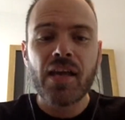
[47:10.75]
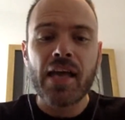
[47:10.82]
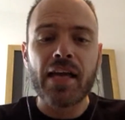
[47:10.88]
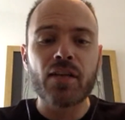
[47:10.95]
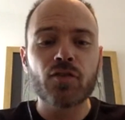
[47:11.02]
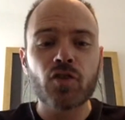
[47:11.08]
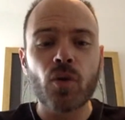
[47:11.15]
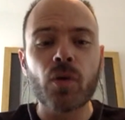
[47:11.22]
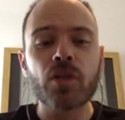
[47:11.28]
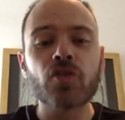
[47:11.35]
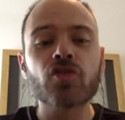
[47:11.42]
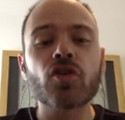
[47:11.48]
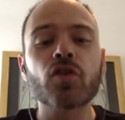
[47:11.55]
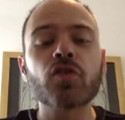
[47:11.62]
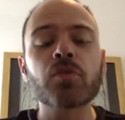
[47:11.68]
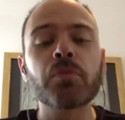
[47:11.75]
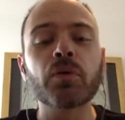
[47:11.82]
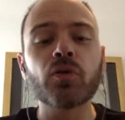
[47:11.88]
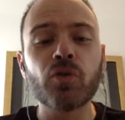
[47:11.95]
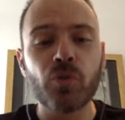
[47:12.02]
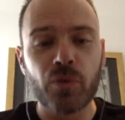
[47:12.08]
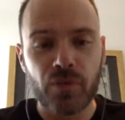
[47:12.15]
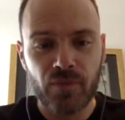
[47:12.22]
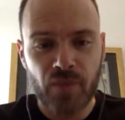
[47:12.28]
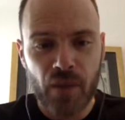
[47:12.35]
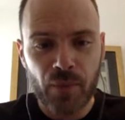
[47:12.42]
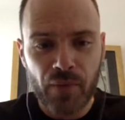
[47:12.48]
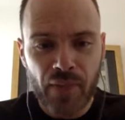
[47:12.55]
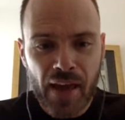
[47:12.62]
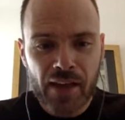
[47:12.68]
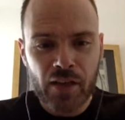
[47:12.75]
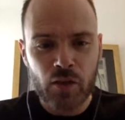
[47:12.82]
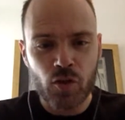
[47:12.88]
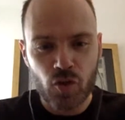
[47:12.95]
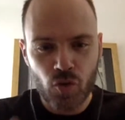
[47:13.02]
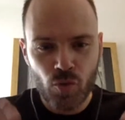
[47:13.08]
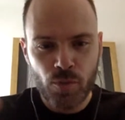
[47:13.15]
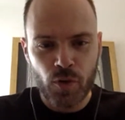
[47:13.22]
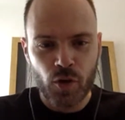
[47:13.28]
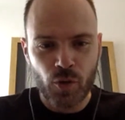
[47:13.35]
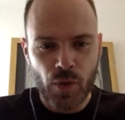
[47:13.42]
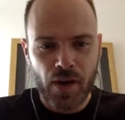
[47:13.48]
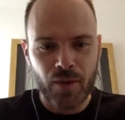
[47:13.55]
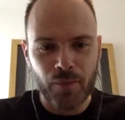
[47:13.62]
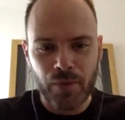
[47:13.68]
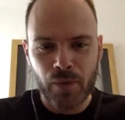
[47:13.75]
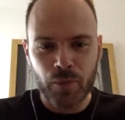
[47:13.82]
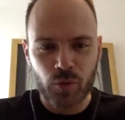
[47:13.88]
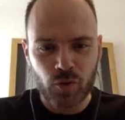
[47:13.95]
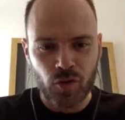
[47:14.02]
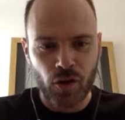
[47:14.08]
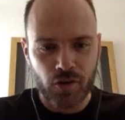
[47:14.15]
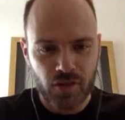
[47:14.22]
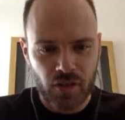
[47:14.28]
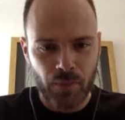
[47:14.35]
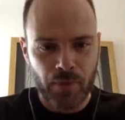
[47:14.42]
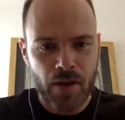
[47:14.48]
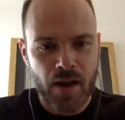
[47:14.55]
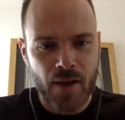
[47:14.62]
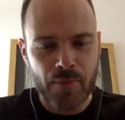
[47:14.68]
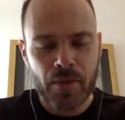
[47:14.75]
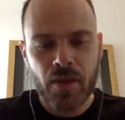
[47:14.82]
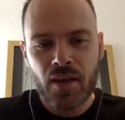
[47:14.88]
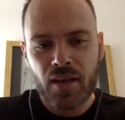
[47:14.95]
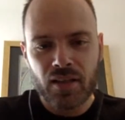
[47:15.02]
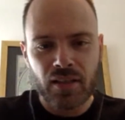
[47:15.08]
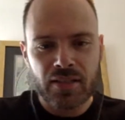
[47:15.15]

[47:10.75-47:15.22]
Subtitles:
And it's going to start to balloon. And when that consumer credit bubble starts to pop,